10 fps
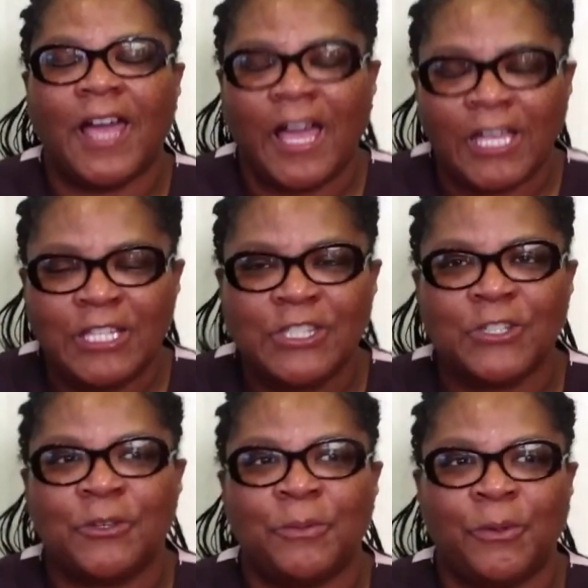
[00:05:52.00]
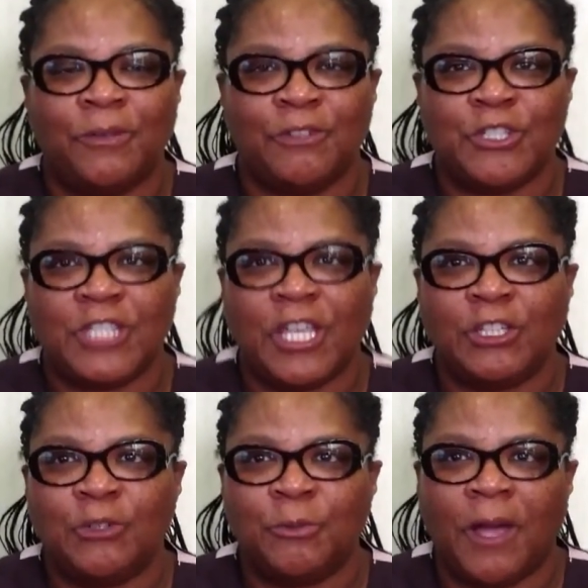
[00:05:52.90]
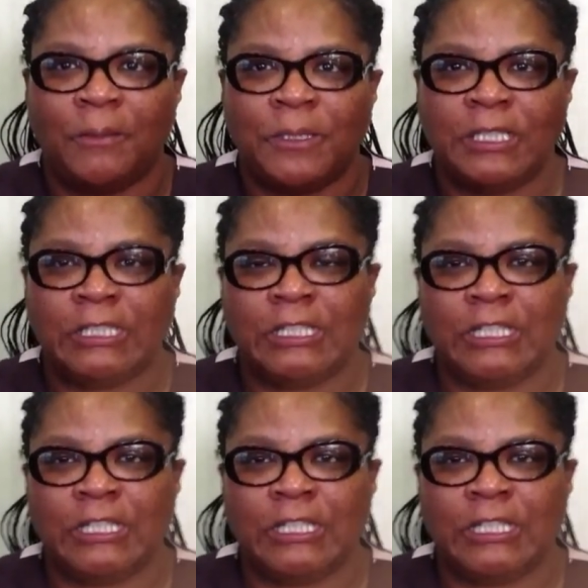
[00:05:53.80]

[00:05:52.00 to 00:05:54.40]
I consider it a privilege. Thank you, Robin, and good